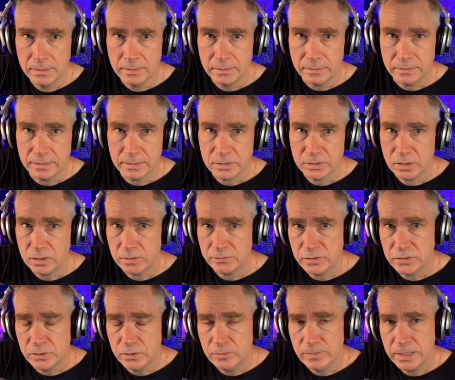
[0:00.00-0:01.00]
This solves
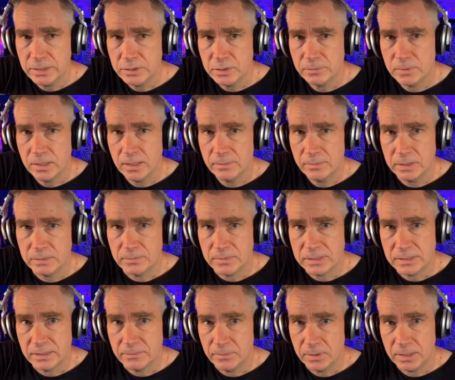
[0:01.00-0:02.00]
two major problems
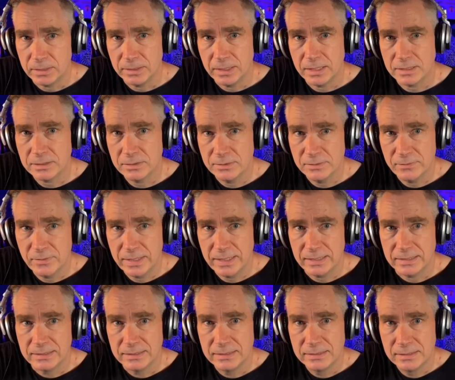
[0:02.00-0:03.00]
that podcasters
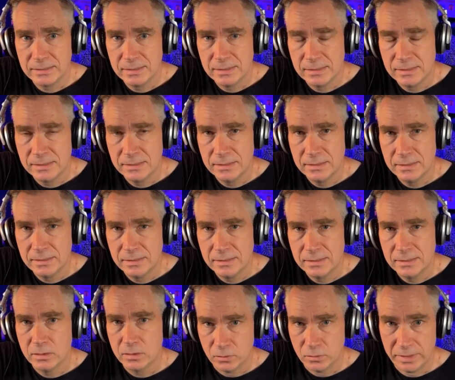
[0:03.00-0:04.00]
face:
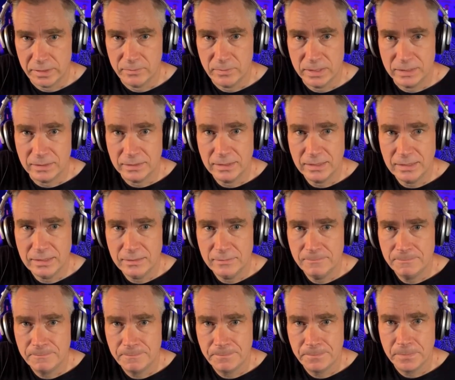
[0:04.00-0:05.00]
credibility
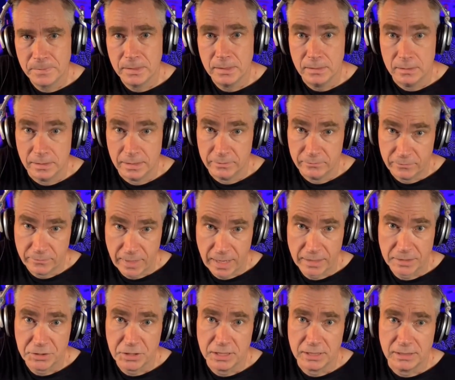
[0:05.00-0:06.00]
and
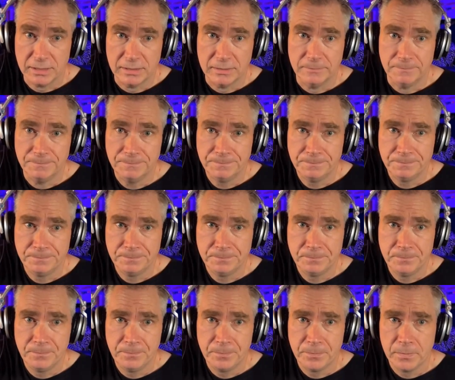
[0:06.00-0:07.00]
fact-checking.
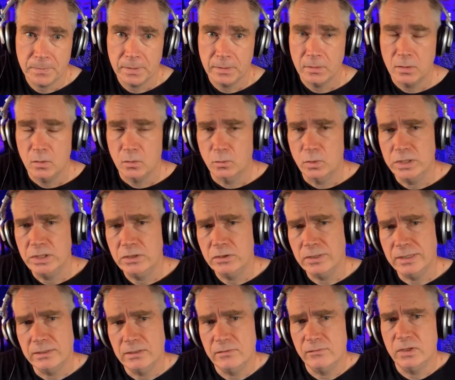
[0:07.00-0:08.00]
When you're
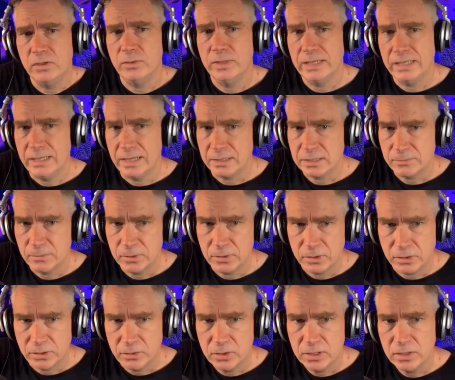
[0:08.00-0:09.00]
interviewing an expert,
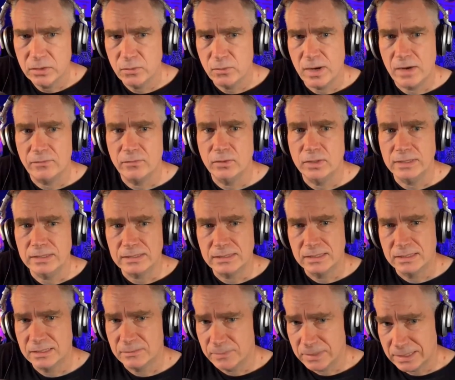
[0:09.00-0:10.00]
you can reference
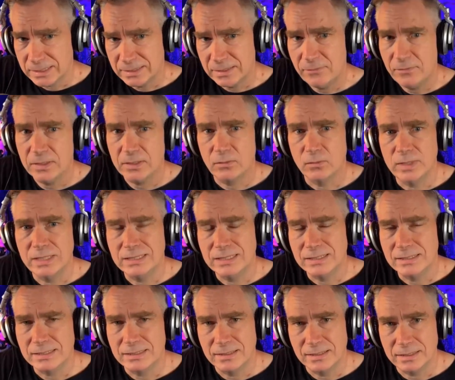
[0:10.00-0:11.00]
specific
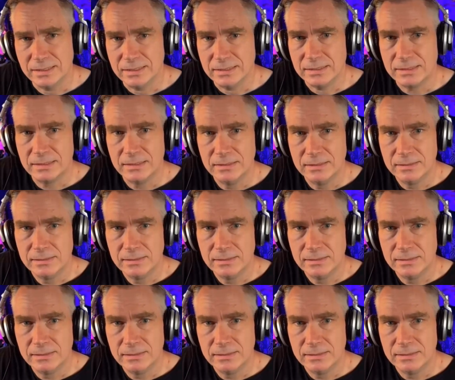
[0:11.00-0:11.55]
recent studies.